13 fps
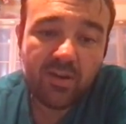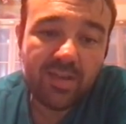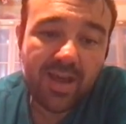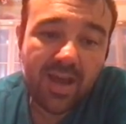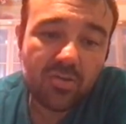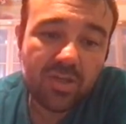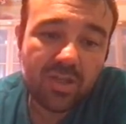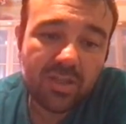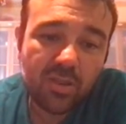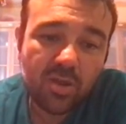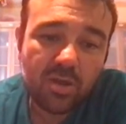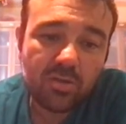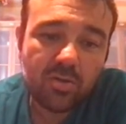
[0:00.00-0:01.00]
out that
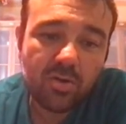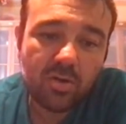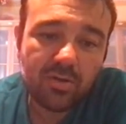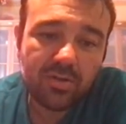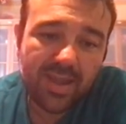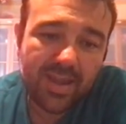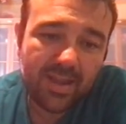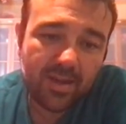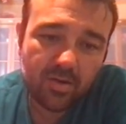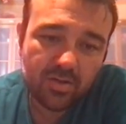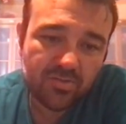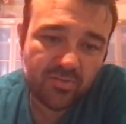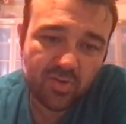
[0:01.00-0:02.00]
not all the
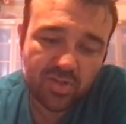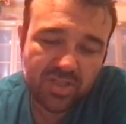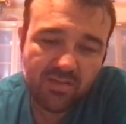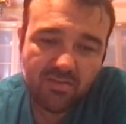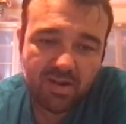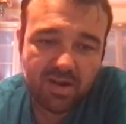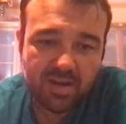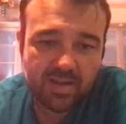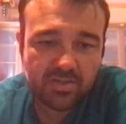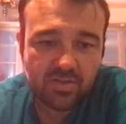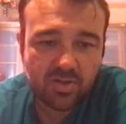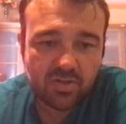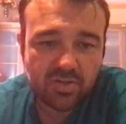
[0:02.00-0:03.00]
halos, for several
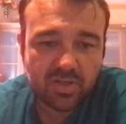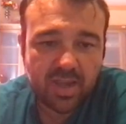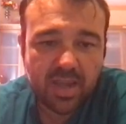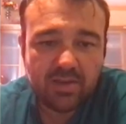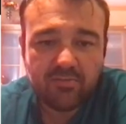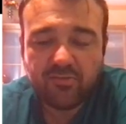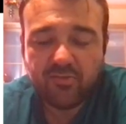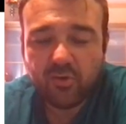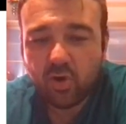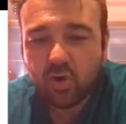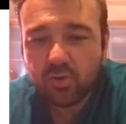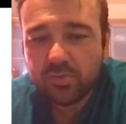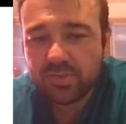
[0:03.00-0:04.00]
reasons, can
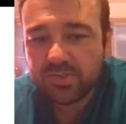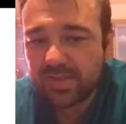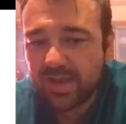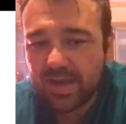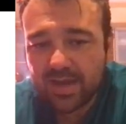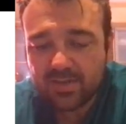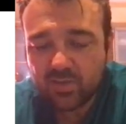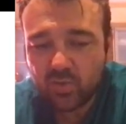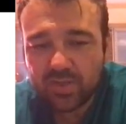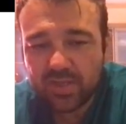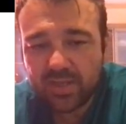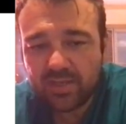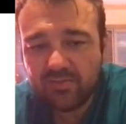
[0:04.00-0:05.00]
form stars
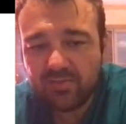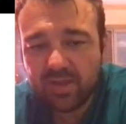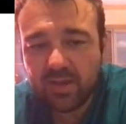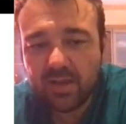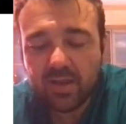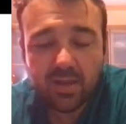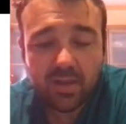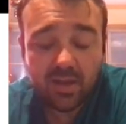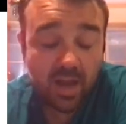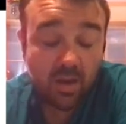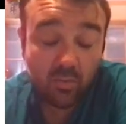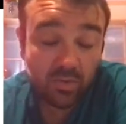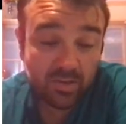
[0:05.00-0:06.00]
with a given
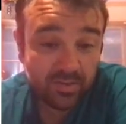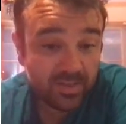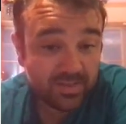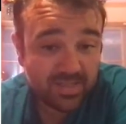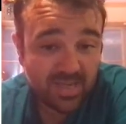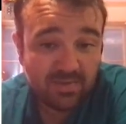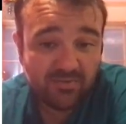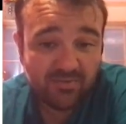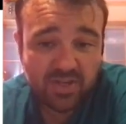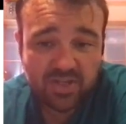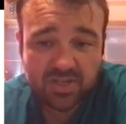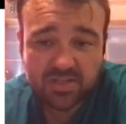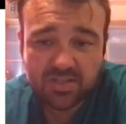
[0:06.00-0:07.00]
with the same
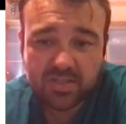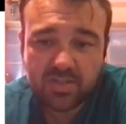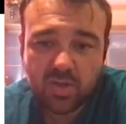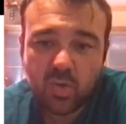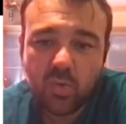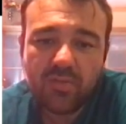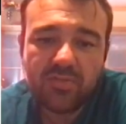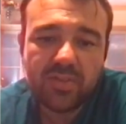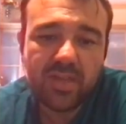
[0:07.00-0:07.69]
efficiency. So we have